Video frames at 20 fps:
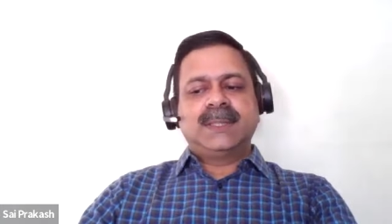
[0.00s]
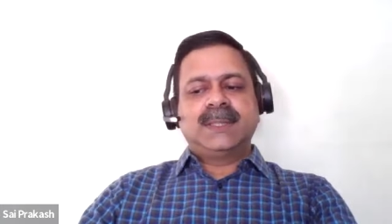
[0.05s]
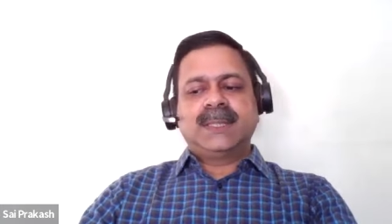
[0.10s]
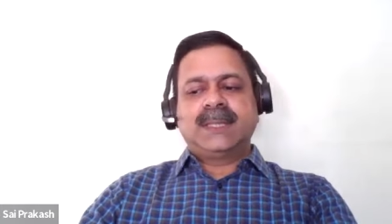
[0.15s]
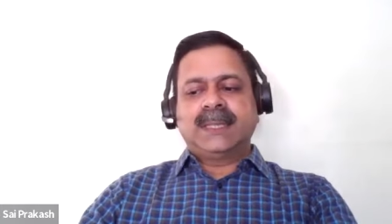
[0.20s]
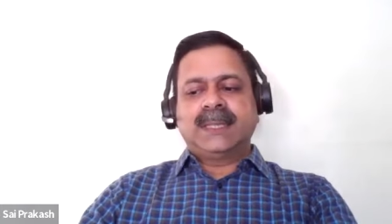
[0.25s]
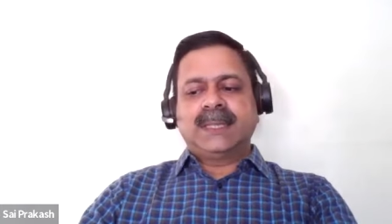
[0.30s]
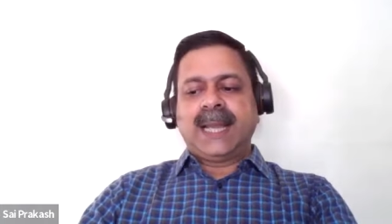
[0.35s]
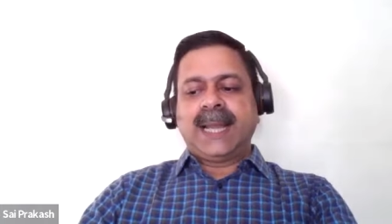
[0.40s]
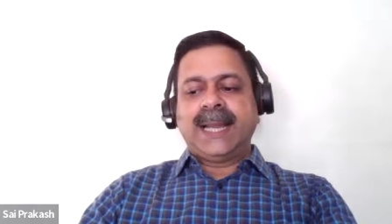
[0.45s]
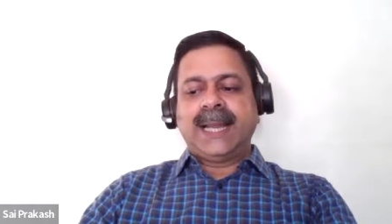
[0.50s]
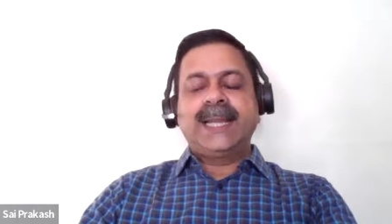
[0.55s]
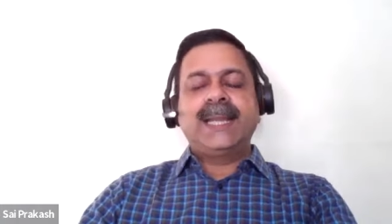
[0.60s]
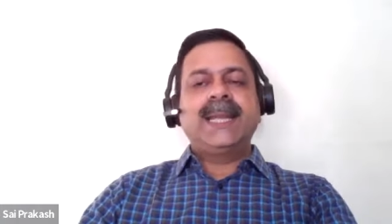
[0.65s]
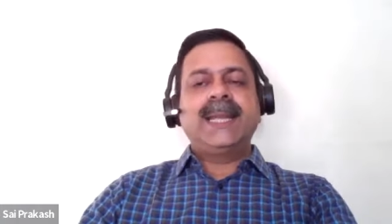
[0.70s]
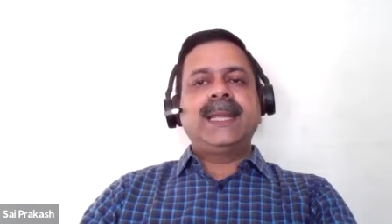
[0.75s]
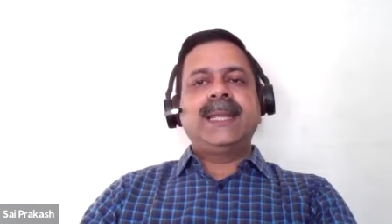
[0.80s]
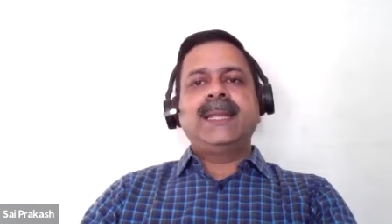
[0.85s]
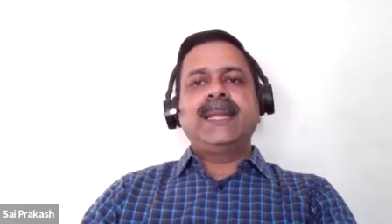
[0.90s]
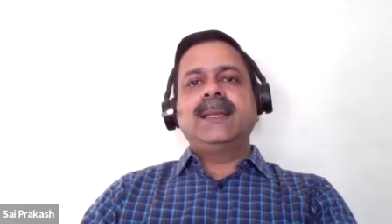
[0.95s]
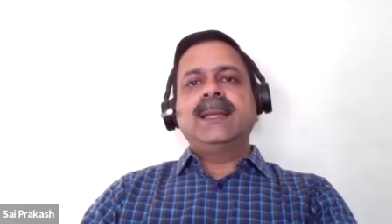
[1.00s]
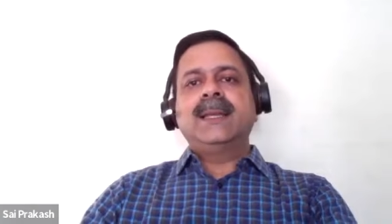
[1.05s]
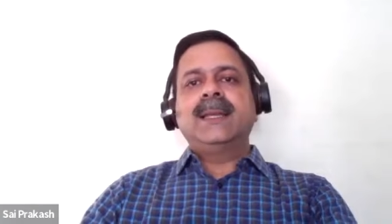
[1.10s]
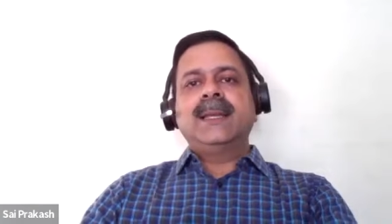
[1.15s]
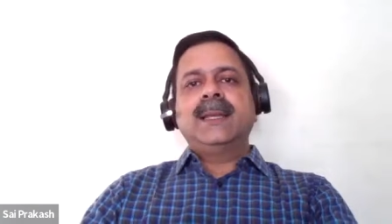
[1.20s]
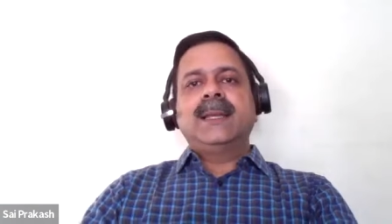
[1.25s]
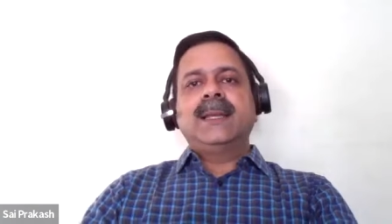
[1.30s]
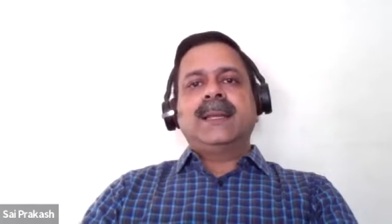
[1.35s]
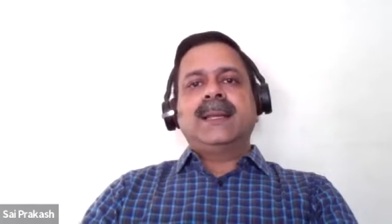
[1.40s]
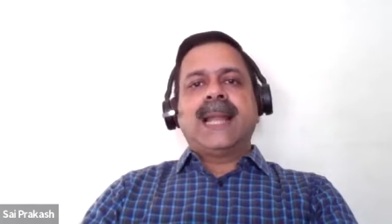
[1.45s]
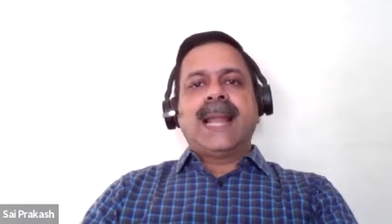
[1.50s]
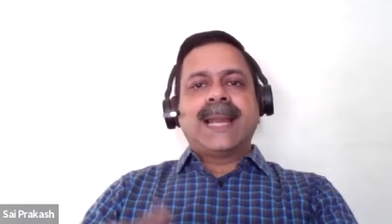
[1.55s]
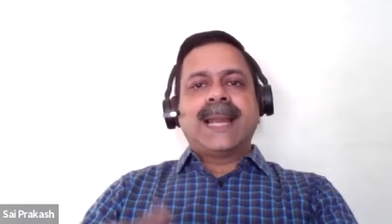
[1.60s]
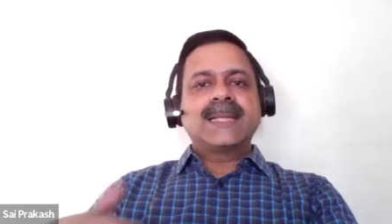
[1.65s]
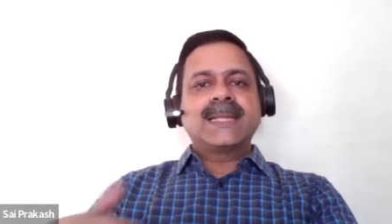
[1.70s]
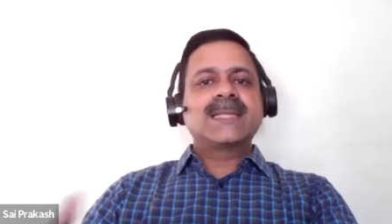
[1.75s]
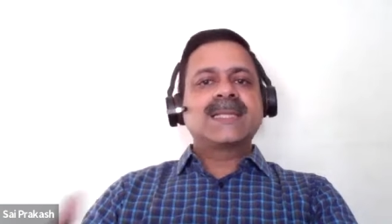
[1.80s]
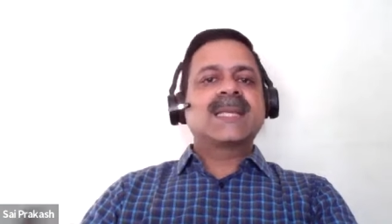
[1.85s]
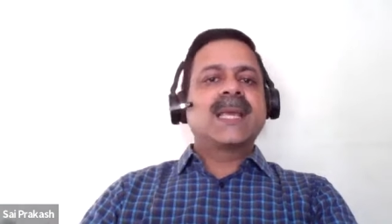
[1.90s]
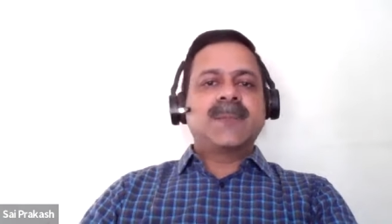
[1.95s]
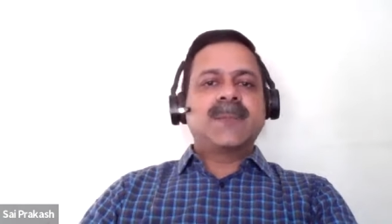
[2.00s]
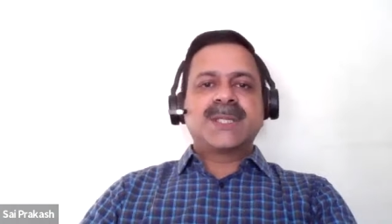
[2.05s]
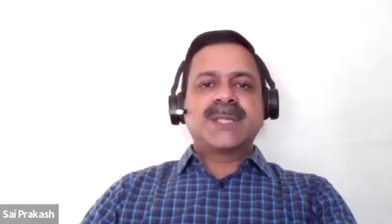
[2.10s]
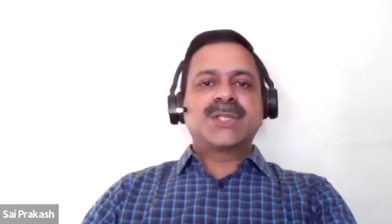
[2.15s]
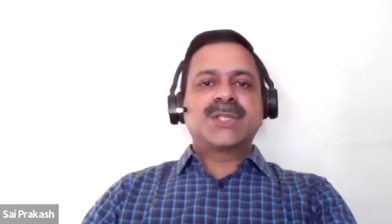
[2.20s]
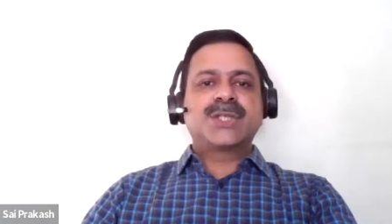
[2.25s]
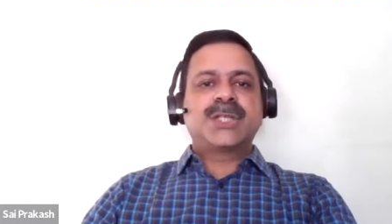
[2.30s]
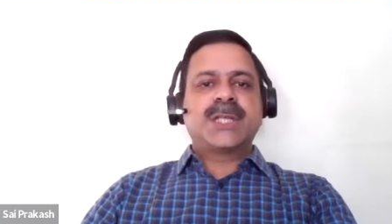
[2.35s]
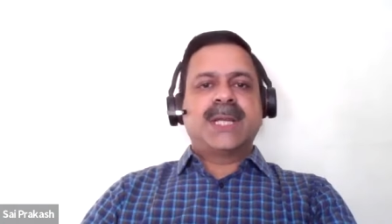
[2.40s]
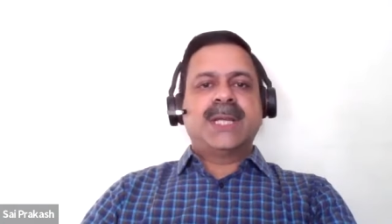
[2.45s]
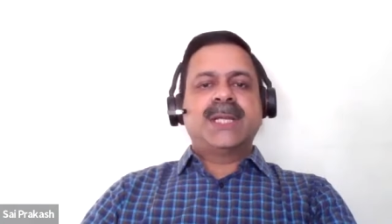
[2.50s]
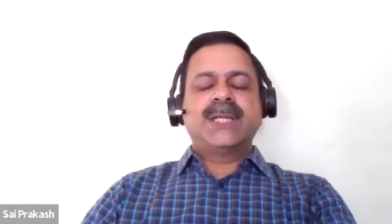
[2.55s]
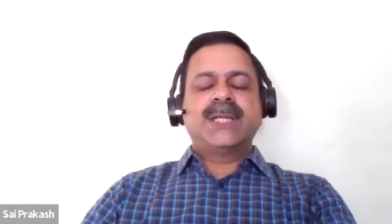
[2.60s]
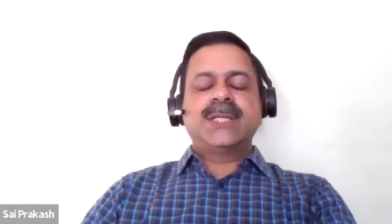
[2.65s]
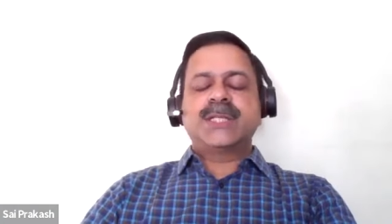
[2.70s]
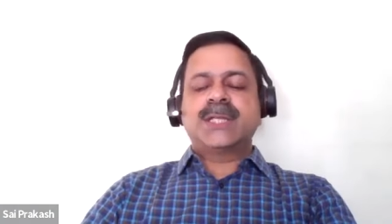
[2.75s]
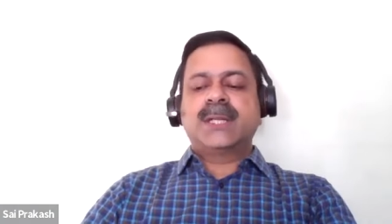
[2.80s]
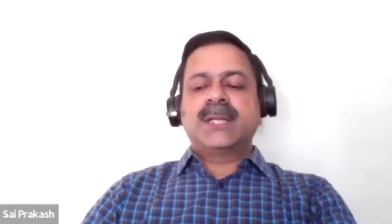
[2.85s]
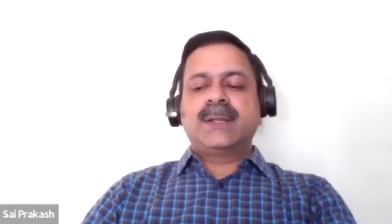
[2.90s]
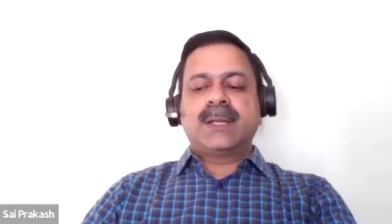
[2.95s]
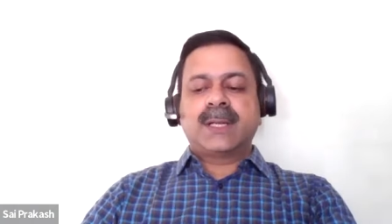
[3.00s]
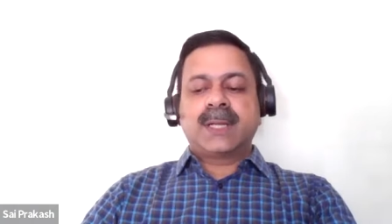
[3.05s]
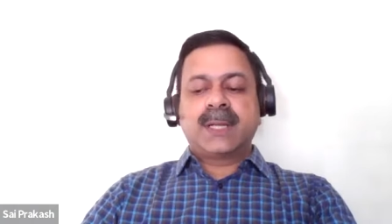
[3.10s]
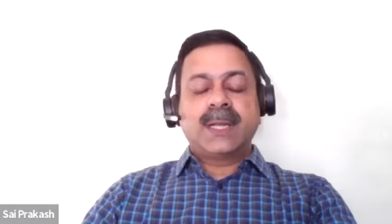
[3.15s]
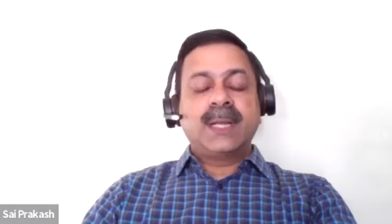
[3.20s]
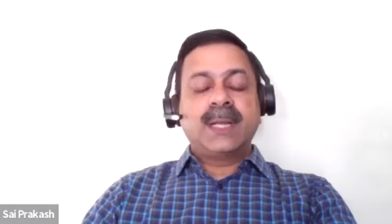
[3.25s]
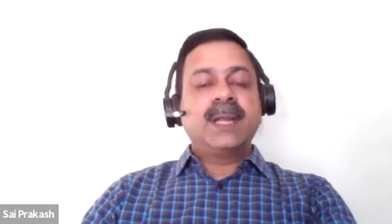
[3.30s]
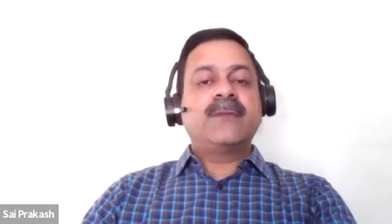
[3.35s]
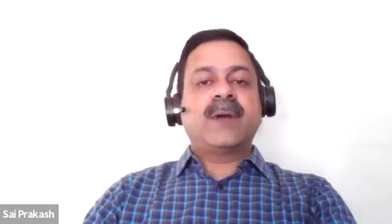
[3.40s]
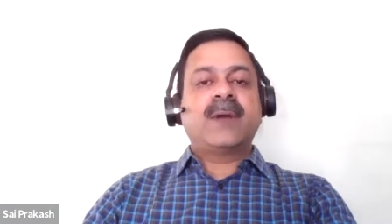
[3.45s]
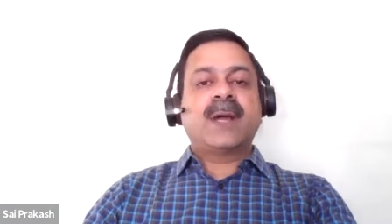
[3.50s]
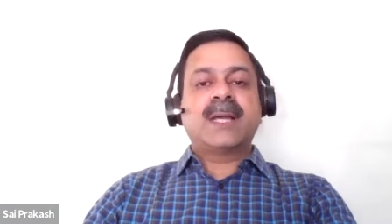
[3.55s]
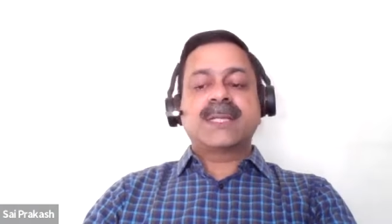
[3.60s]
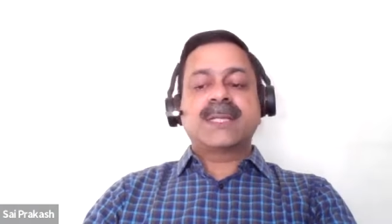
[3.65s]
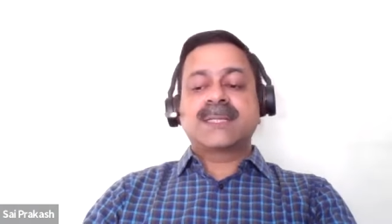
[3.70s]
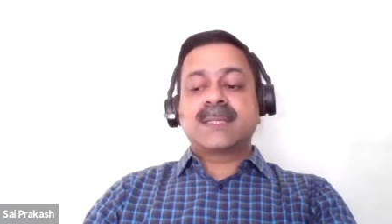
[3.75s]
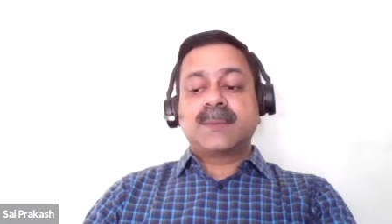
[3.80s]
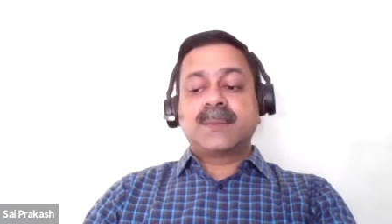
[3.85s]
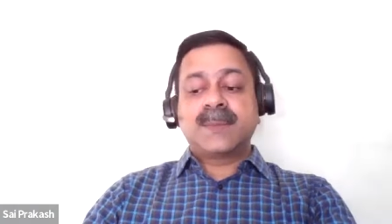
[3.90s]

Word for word: uh, IT landscape is changing really fast.